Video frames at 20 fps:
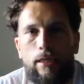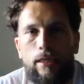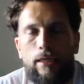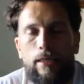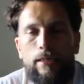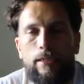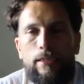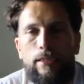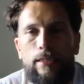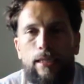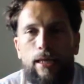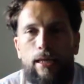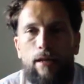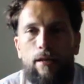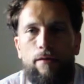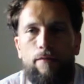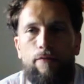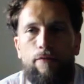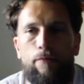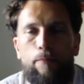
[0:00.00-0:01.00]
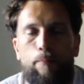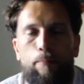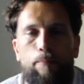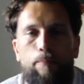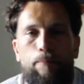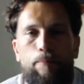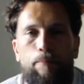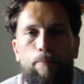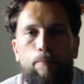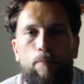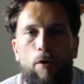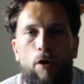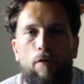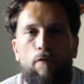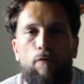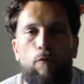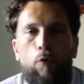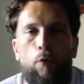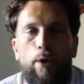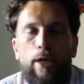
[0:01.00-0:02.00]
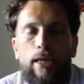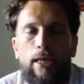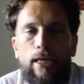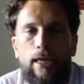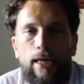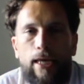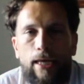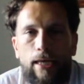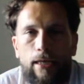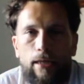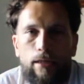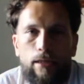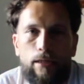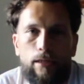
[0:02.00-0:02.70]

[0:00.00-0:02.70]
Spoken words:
instead of avoiding it,